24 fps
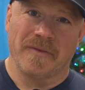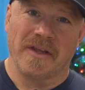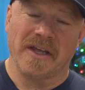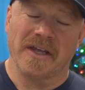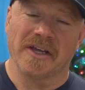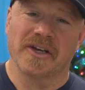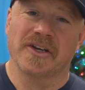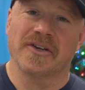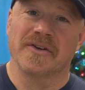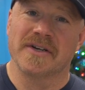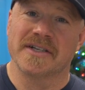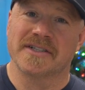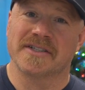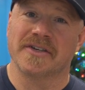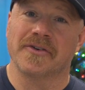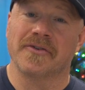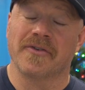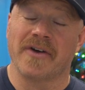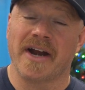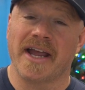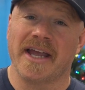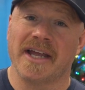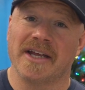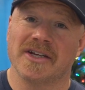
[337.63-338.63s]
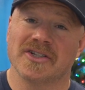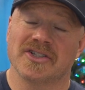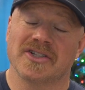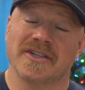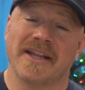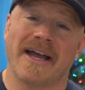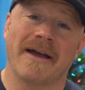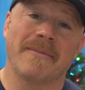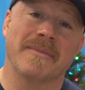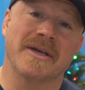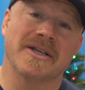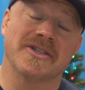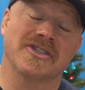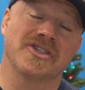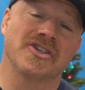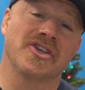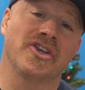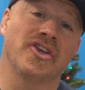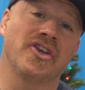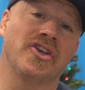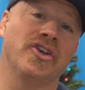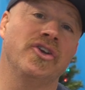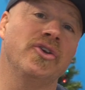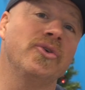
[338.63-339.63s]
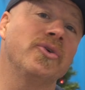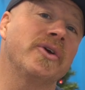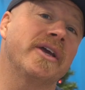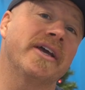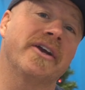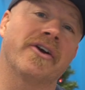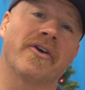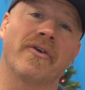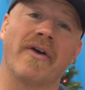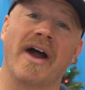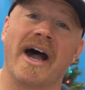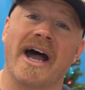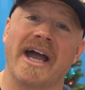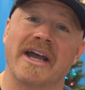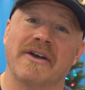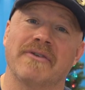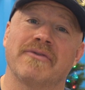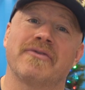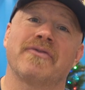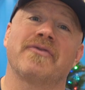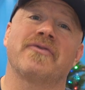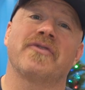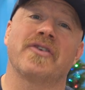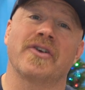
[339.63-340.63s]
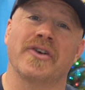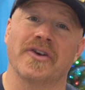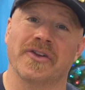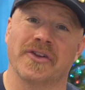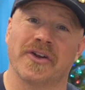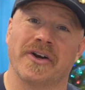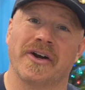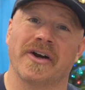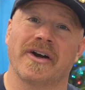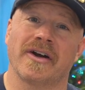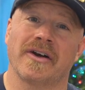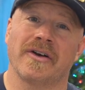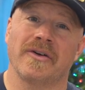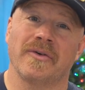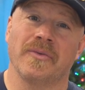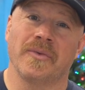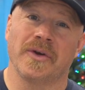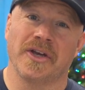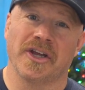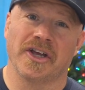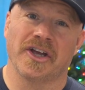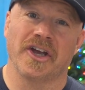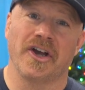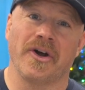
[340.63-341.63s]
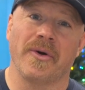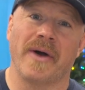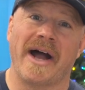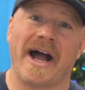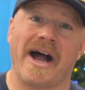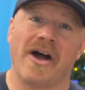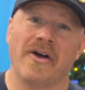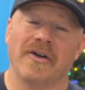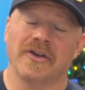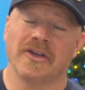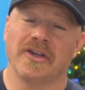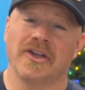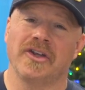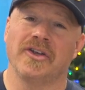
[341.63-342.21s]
increase in range. That means you get a ride further when you go out.